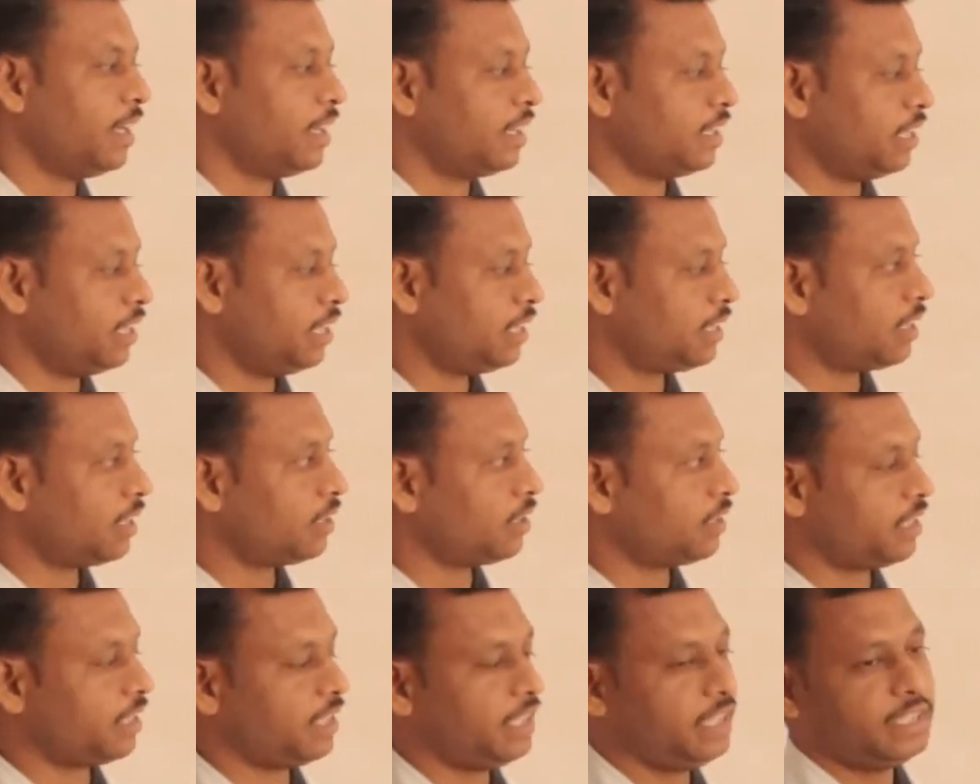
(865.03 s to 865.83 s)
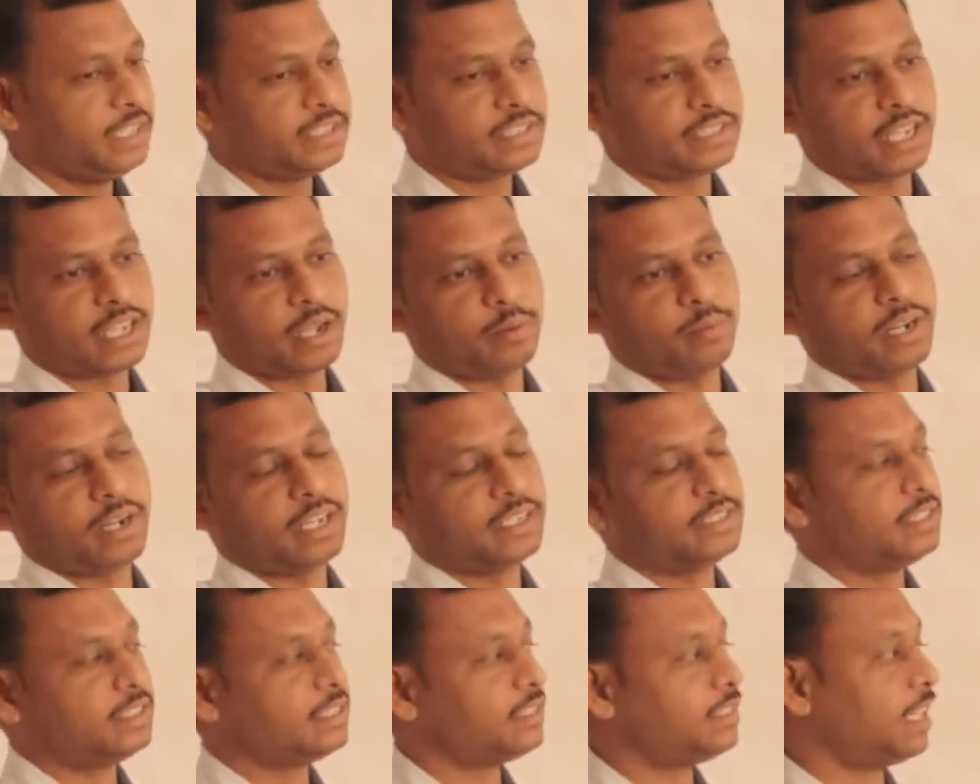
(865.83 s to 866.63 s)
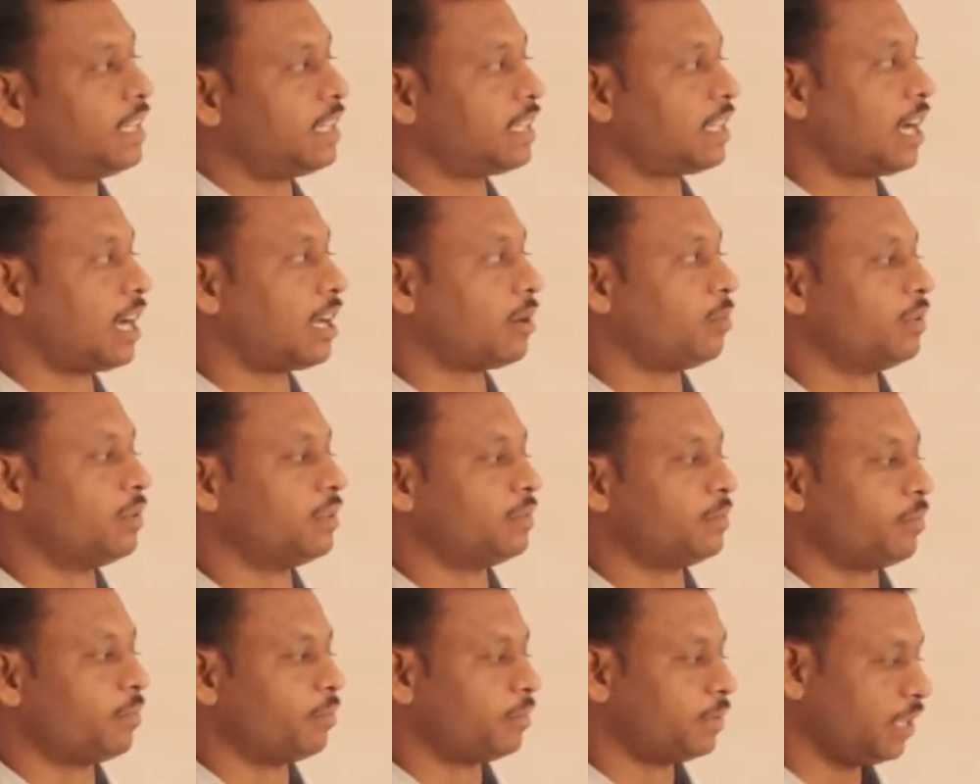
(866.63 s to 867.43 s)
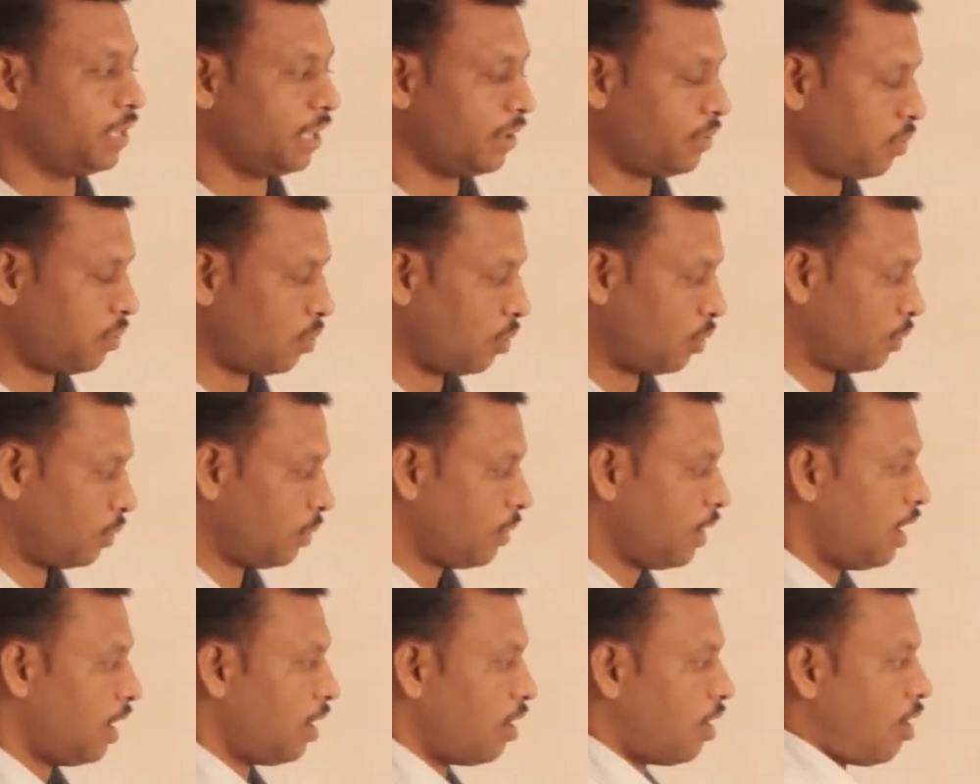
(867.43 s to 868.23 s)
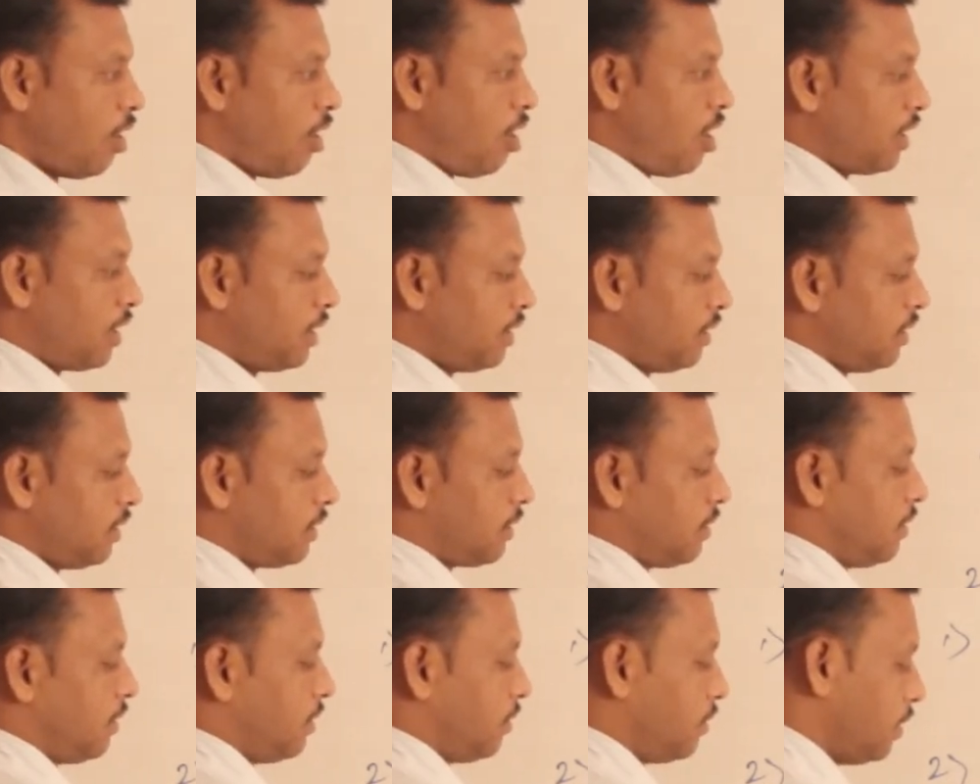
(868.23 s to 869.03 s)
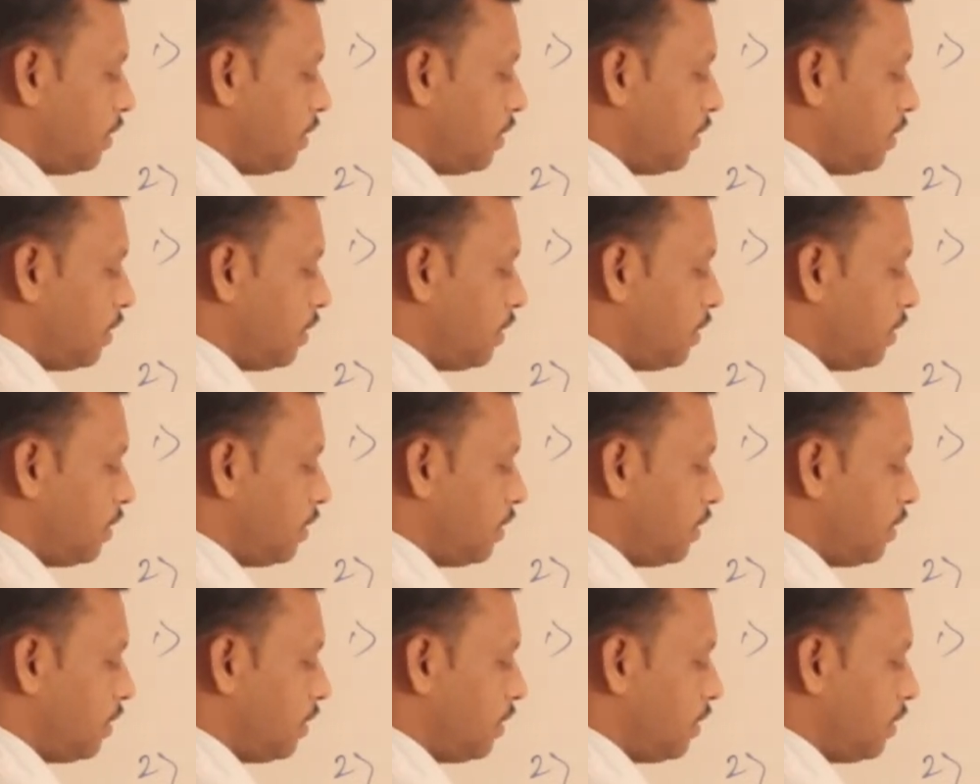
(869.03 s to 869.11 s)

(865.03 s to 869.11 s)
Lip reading: it destabilizes that carbon. Therefore, on